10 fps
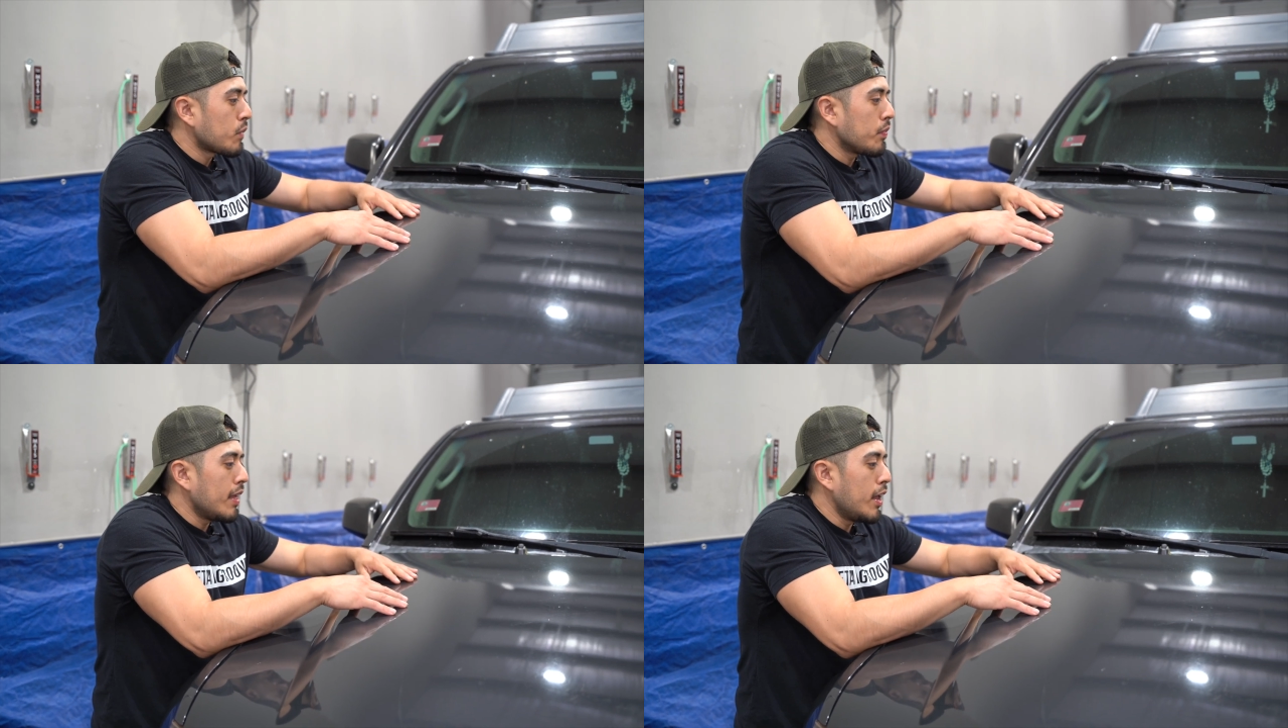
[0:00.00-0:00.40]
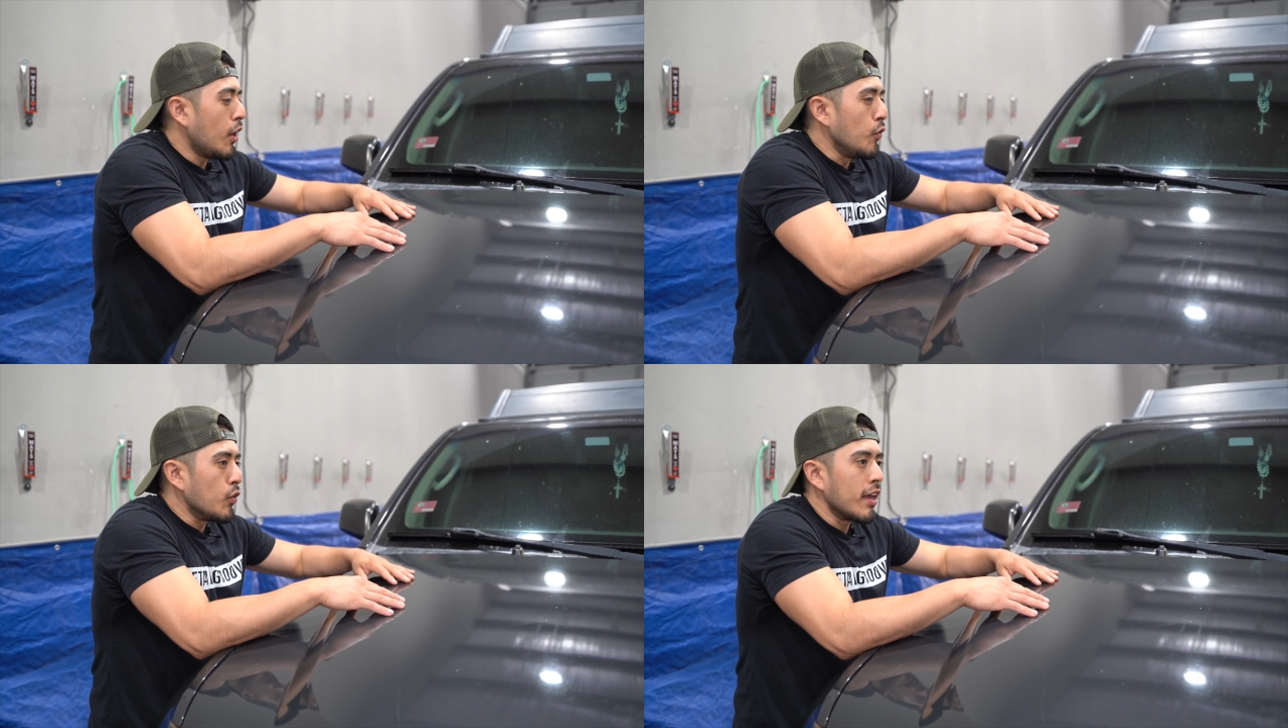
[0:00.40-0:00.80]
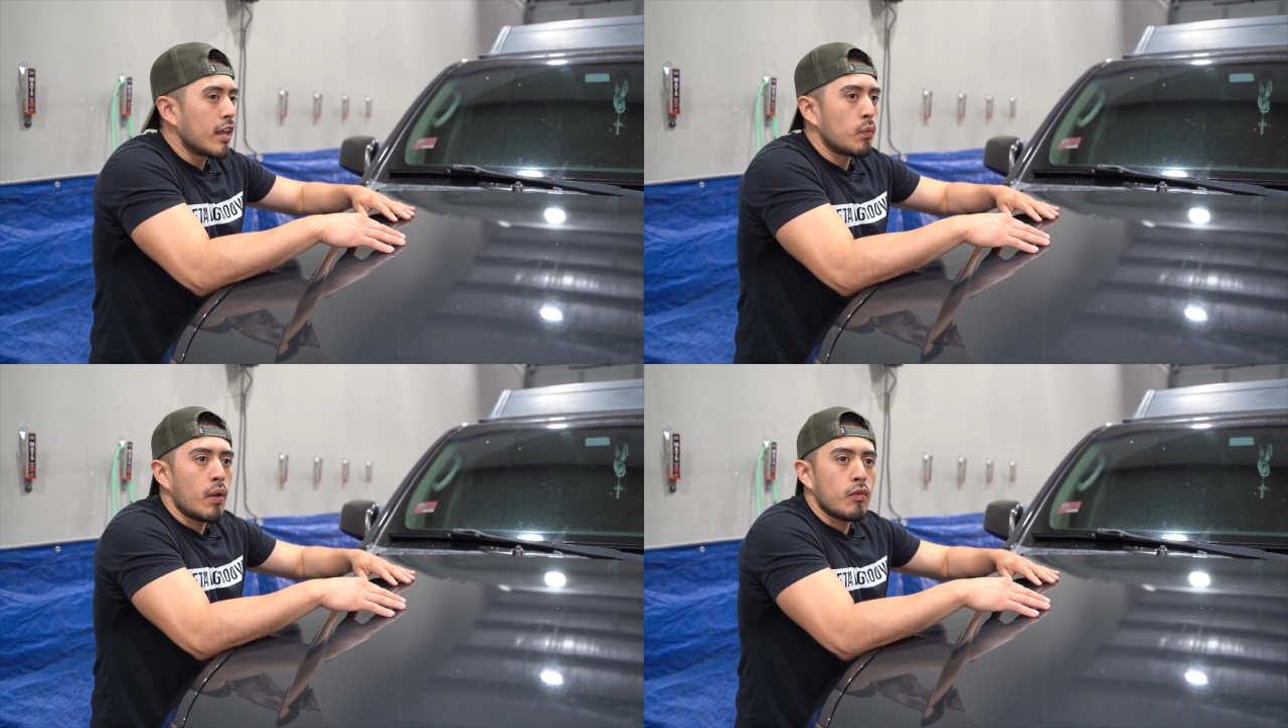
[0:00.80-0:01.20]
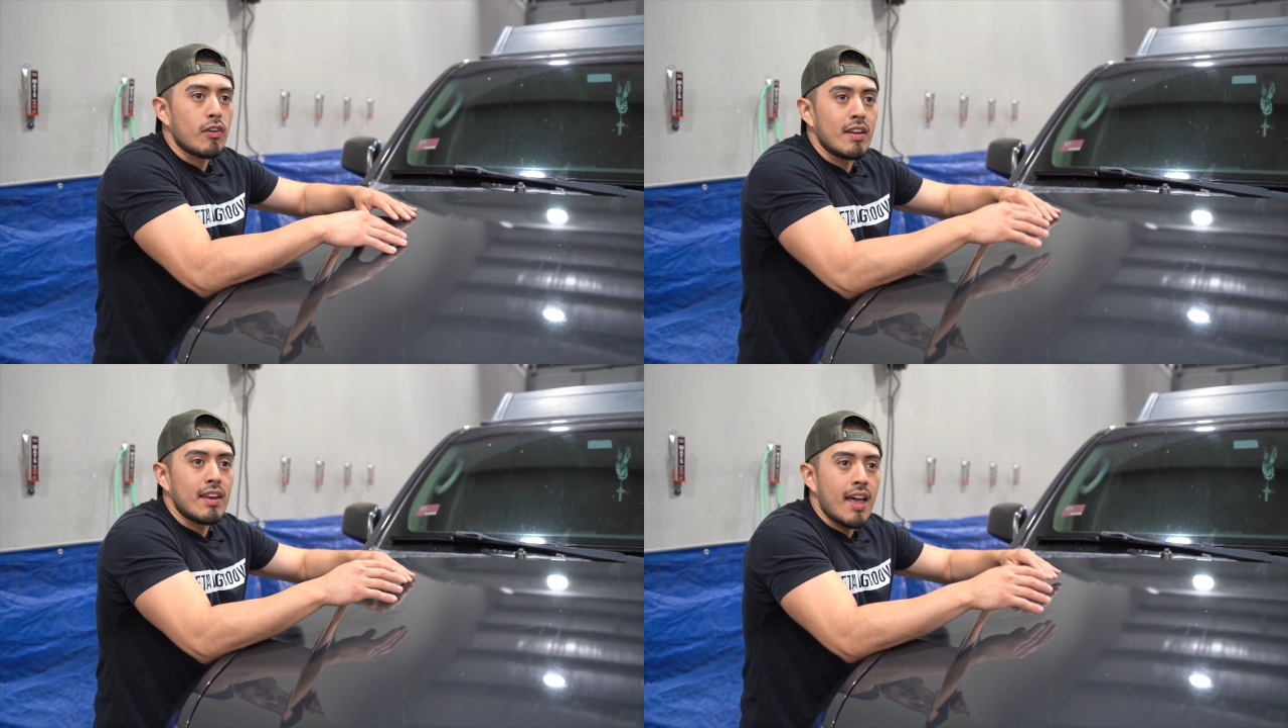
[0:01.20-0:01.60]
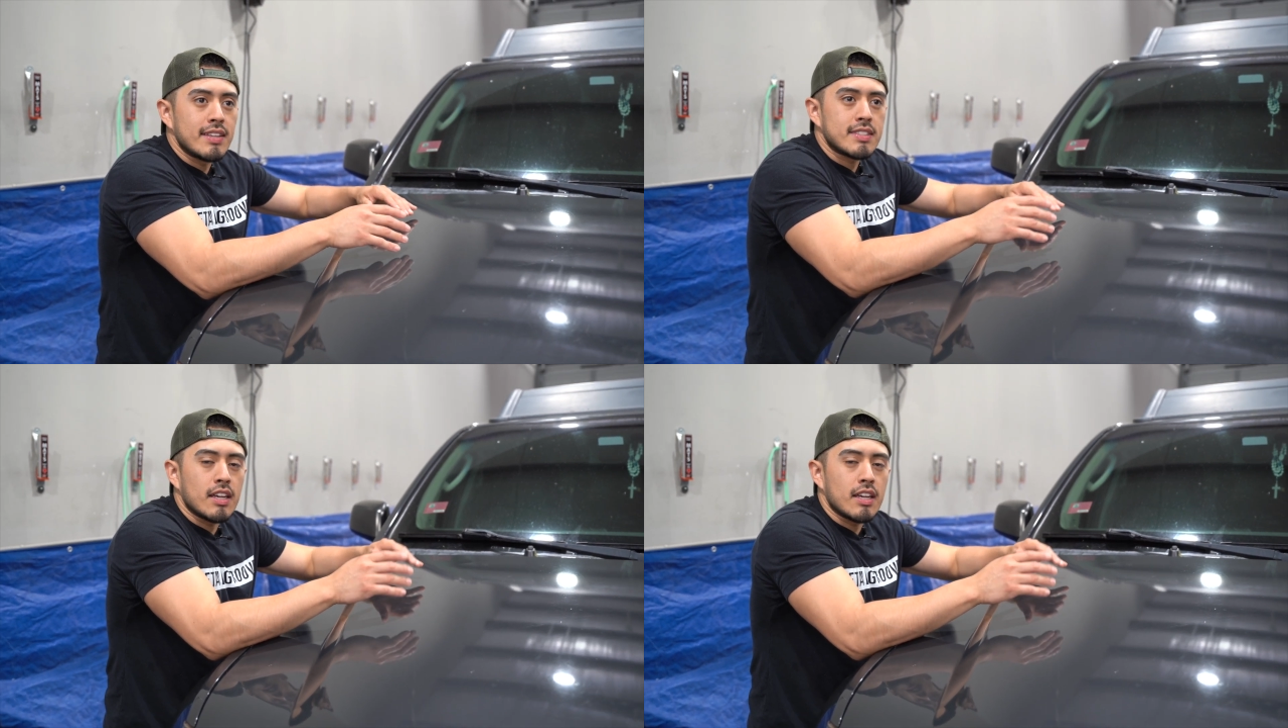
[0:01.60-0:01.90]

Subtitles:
then you can get away with a less